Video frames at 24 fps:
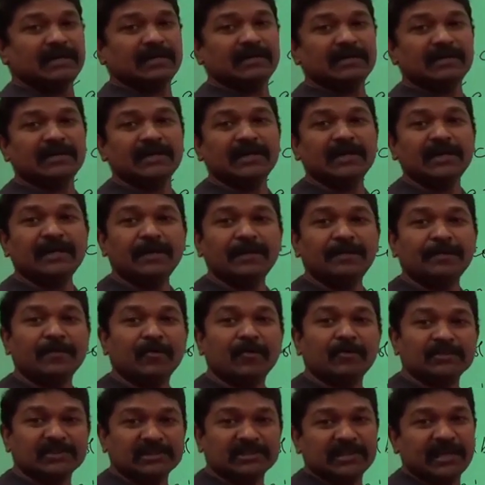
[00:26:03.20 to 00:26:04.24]
the
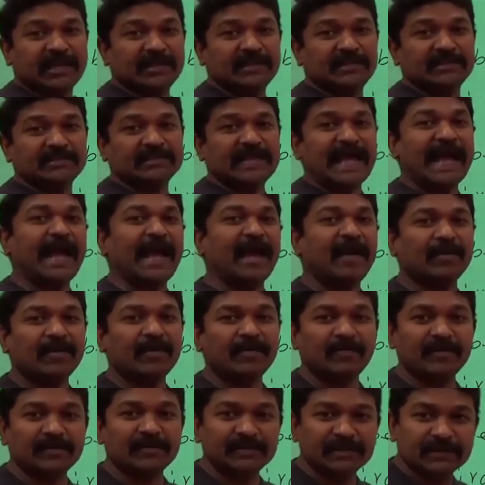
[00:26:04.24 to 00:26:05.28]
process like this. I have
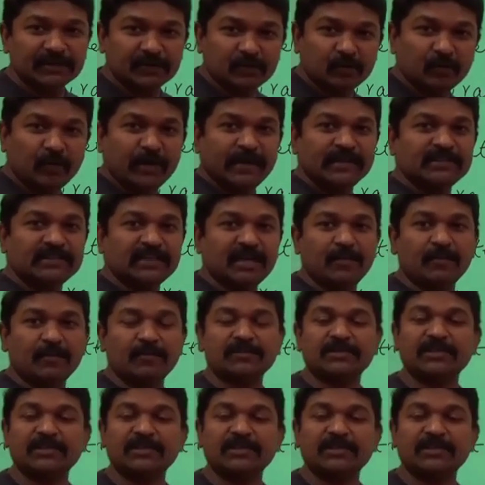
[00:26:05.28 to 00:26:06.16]
given just two examples.